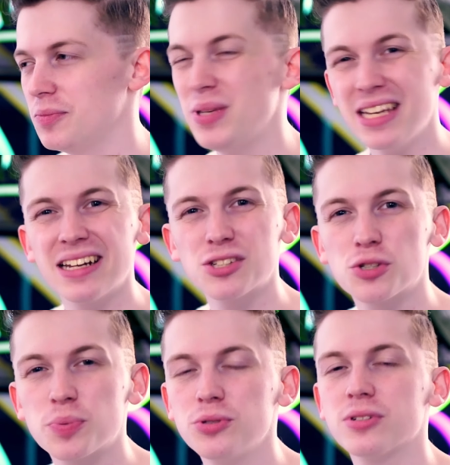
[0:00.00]
Being an
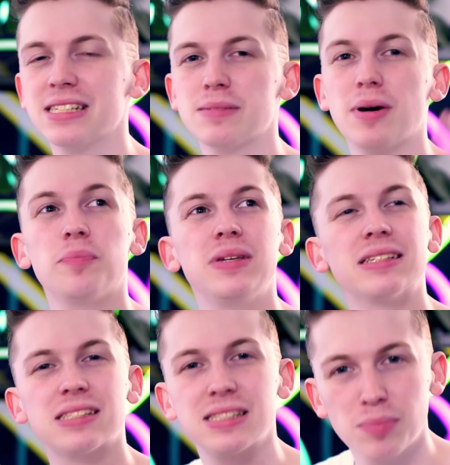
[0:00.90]
entrepreneur is about
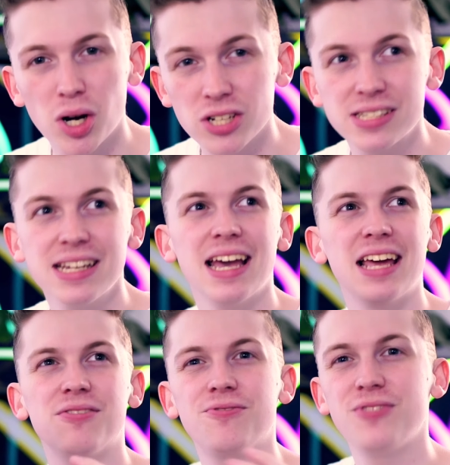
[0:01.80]
being smart
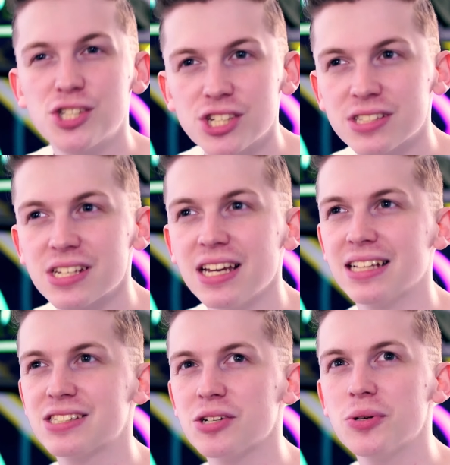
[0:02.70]
and efficient,
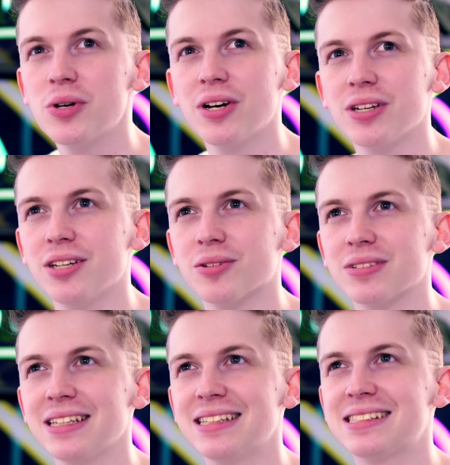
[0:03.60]
and so
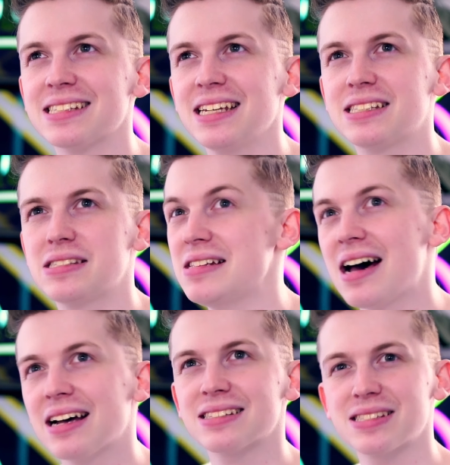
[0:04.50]
it's
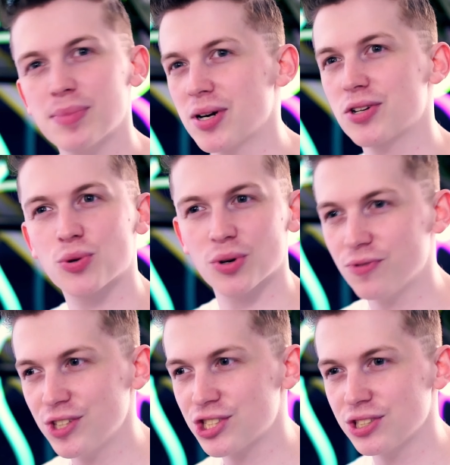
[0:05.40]
not smart or
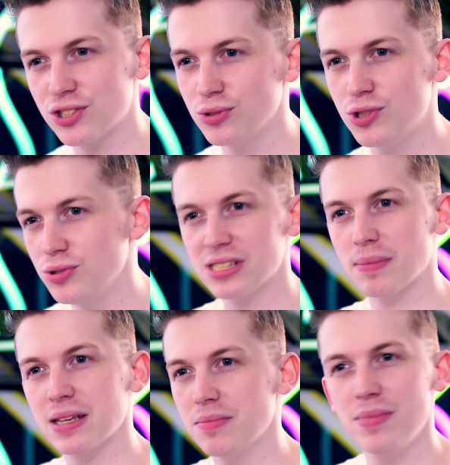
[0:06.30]
efficient to do
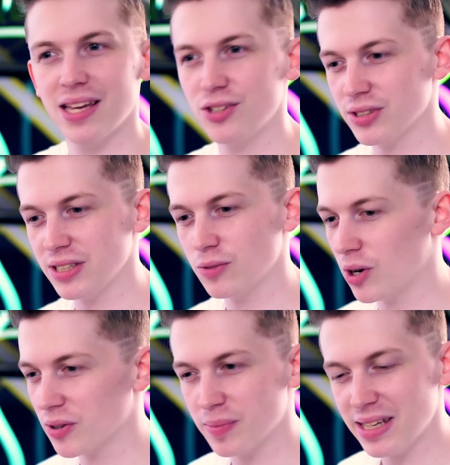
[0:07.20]
something manually
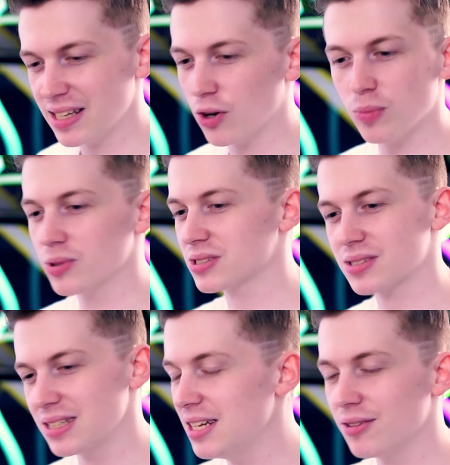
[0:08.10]
while making
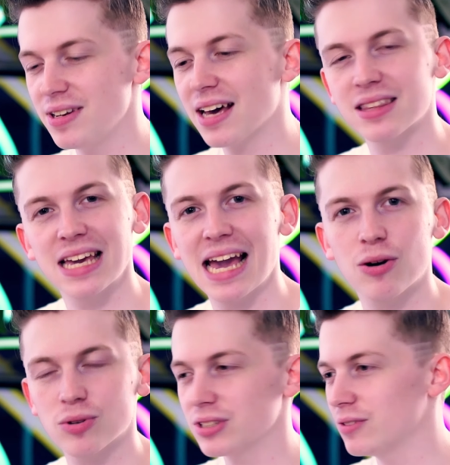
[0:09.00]
almost nothing
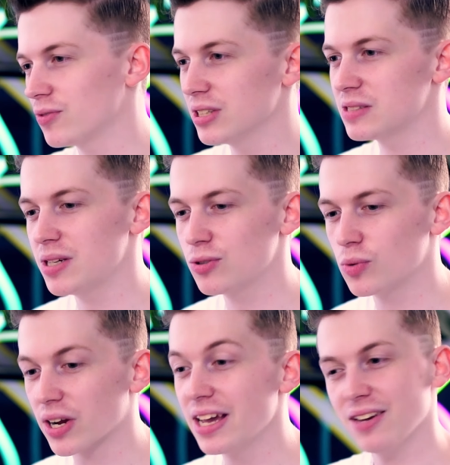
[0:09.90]
hourly for this
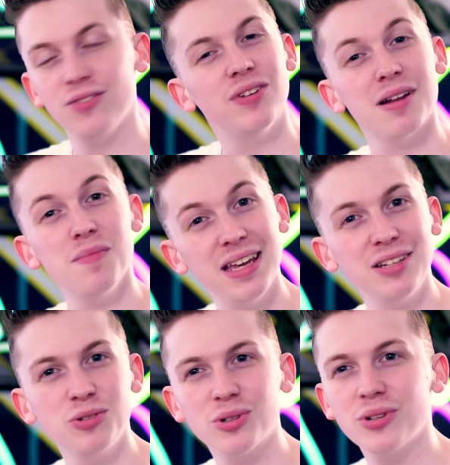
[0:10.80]
manual work. If you've got a
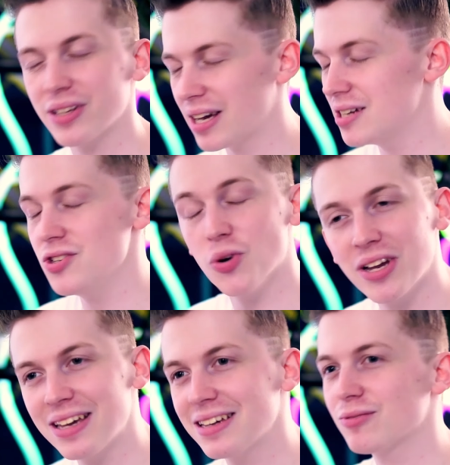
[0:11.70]
manual,
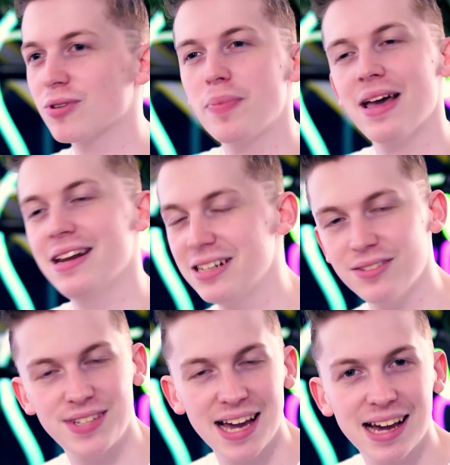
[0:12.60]
annoying,
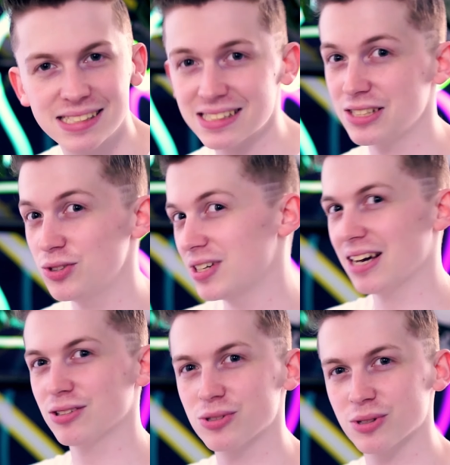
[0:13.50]
repetitive task that you can
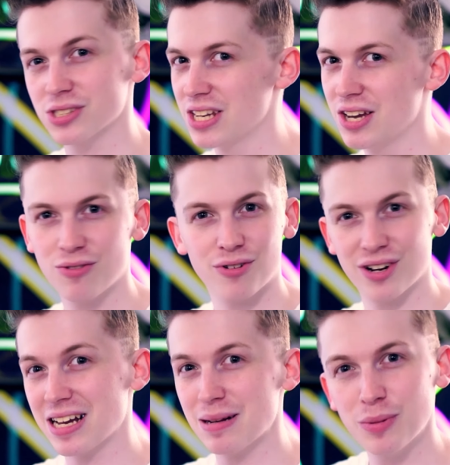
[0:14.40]
outsource for
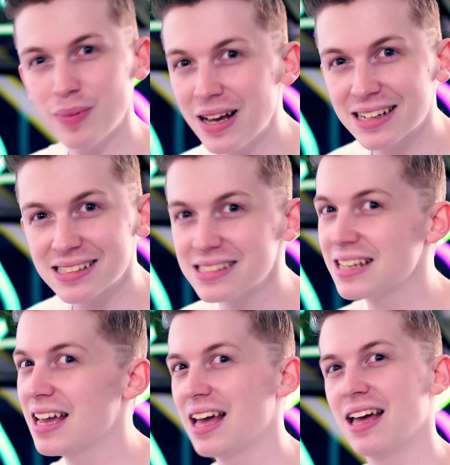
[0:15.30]
a couple bucks,
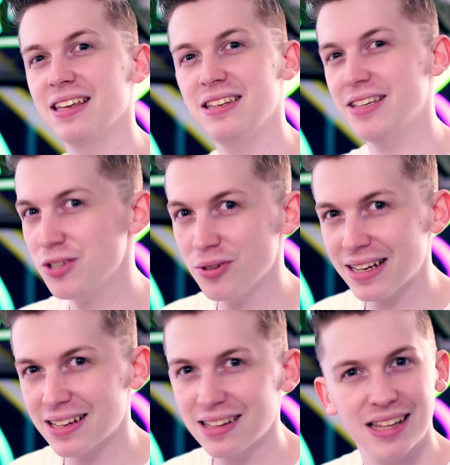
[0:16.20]
you do
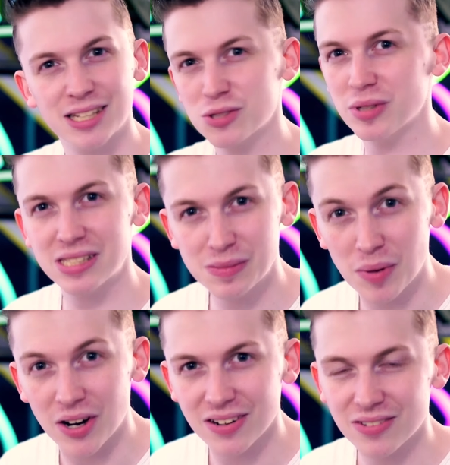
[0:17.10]
it. That's what's
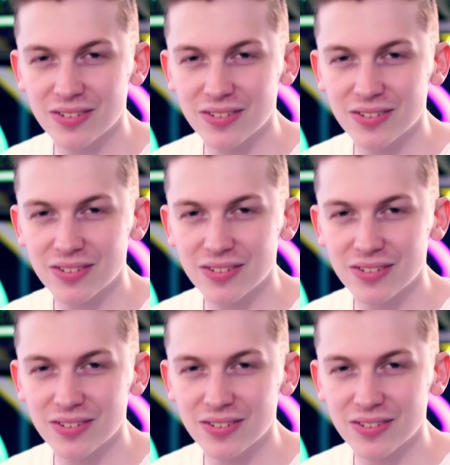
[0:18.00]
smart,